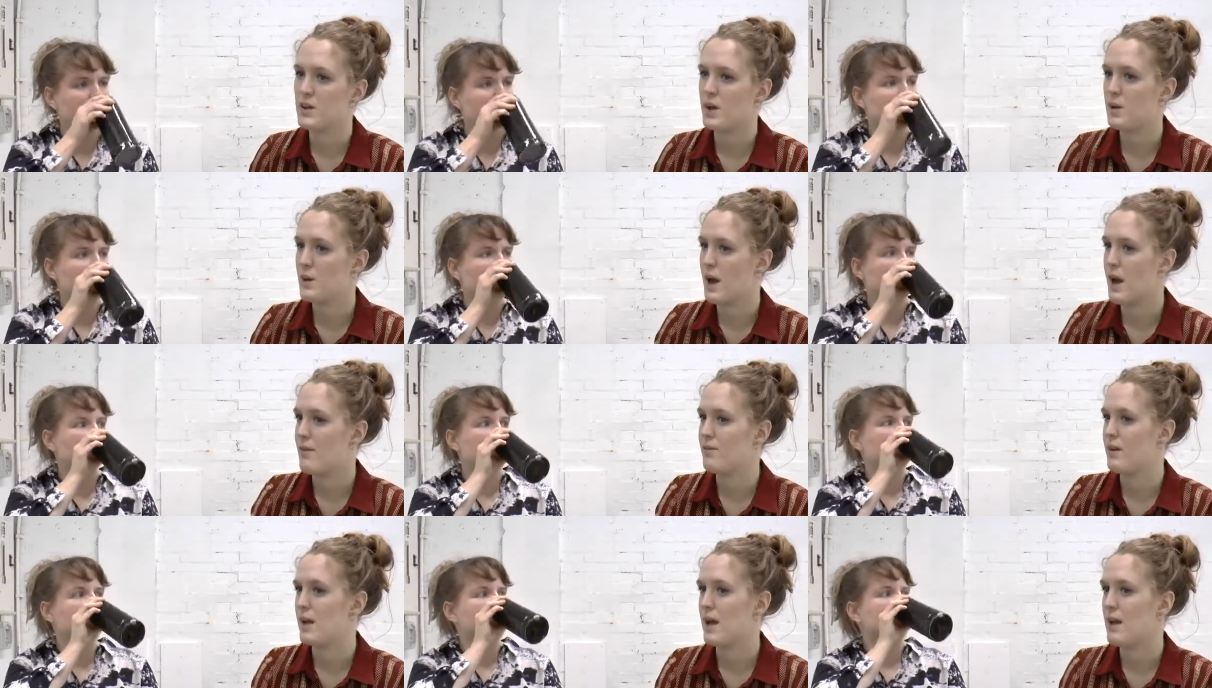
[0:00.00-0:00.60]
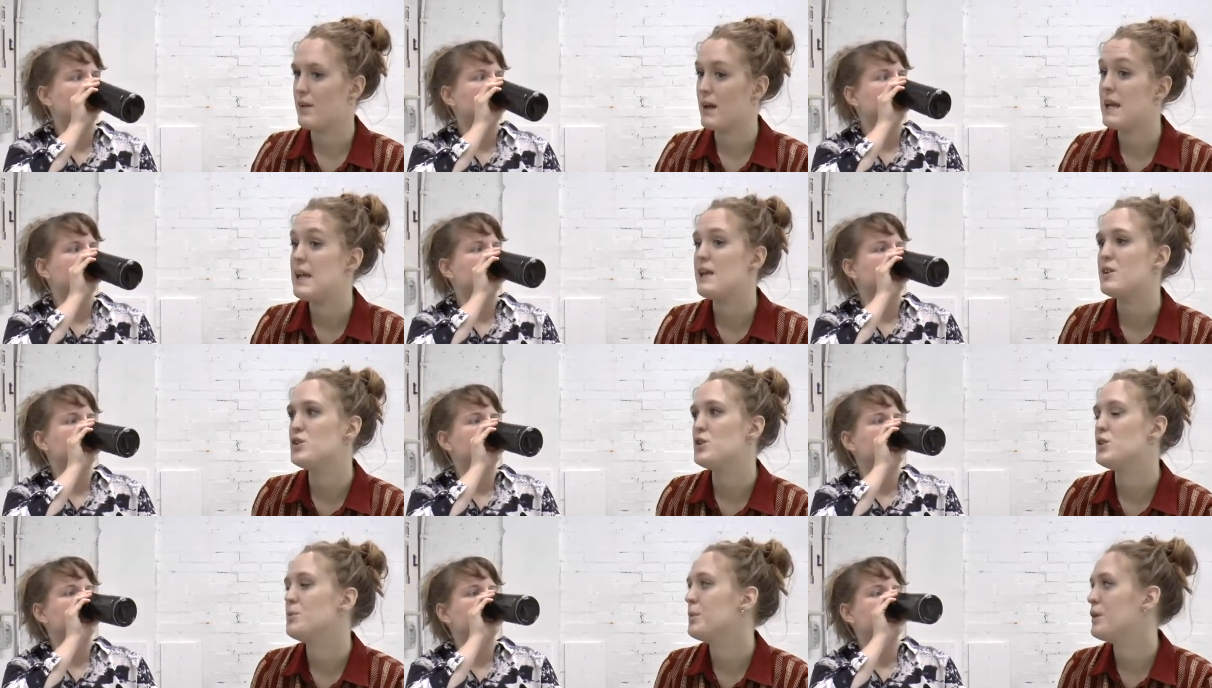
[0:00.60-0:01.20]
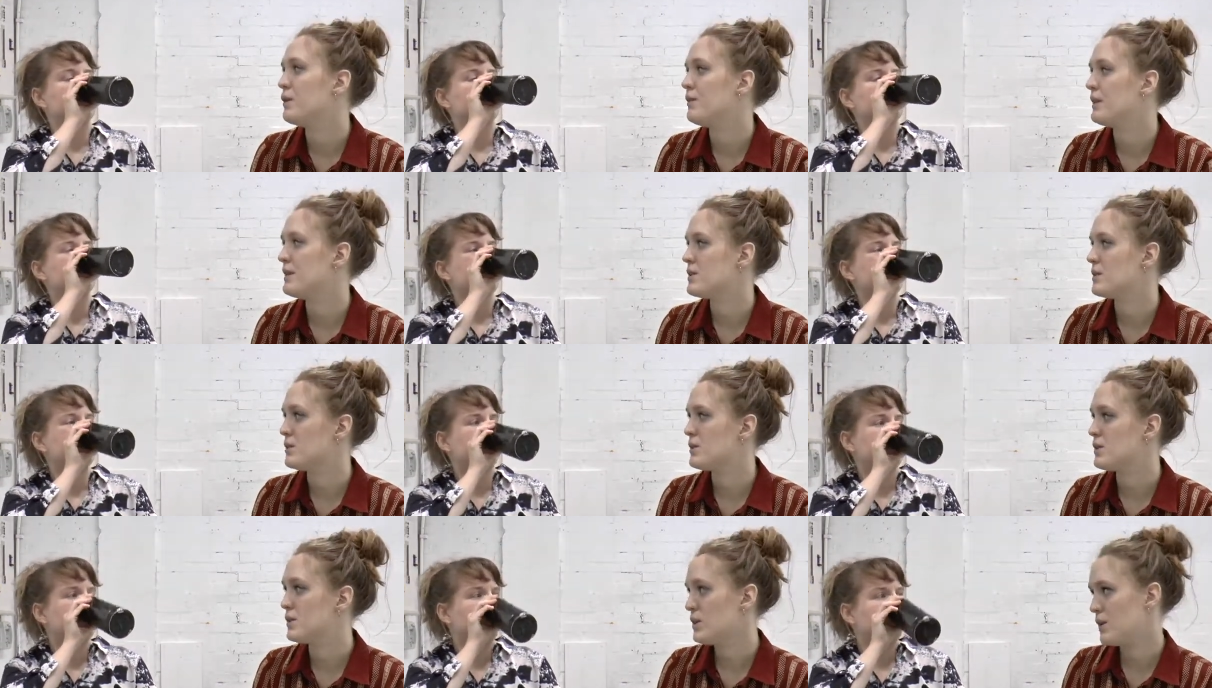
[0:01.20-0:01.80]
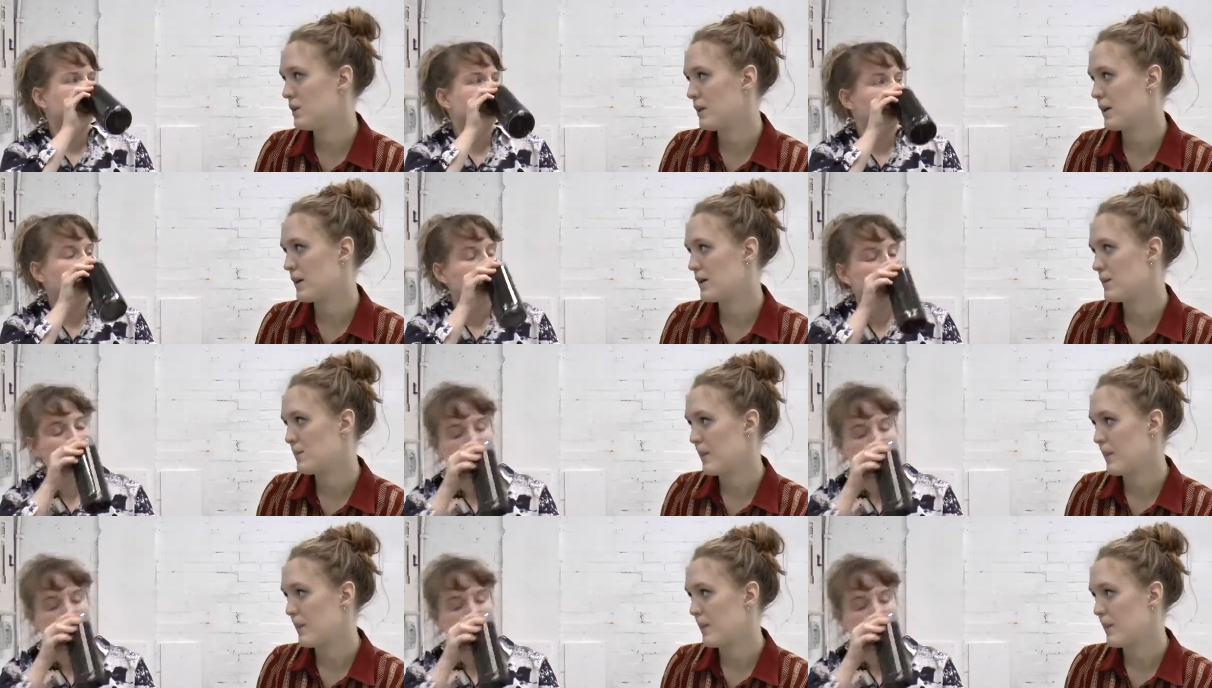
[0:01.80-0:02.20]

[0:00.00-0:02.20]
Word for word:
Speaker 1: don't have a net, unless you move into a studio